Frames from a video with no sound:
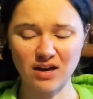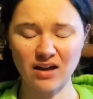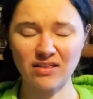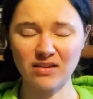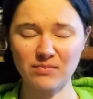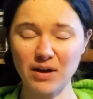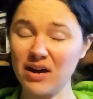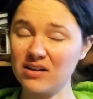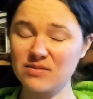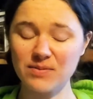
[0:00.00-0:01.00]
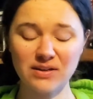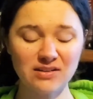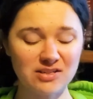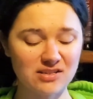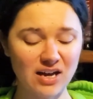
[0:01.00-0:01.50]
I think my
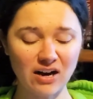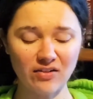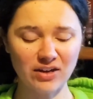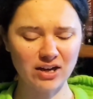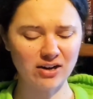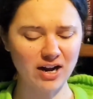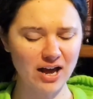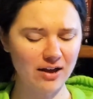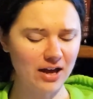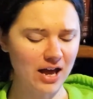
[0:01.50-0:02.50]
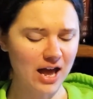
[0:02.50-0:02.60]
husband just got on the internet